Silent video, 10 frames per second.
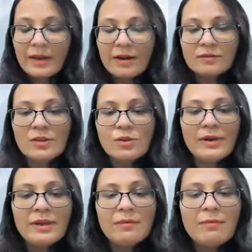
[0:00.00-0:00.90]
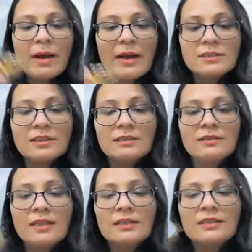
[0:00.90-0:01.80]
And now slowly
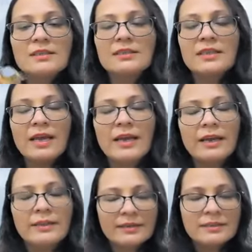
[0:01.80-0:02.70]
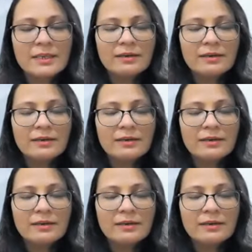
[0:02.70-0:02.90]
imagine that this